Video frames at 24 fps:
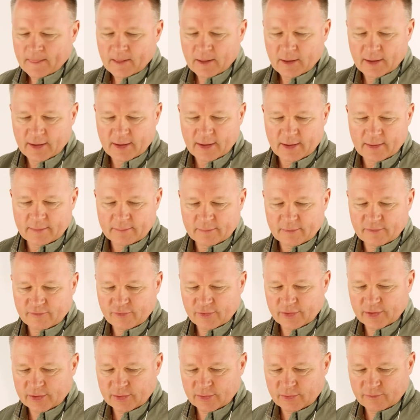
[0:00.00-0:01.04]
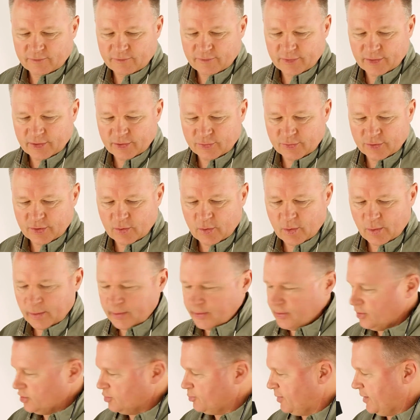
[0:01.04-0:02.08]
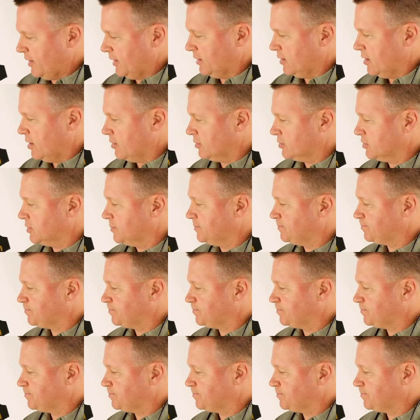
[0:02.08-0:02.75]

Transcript: drill where we do speed loads.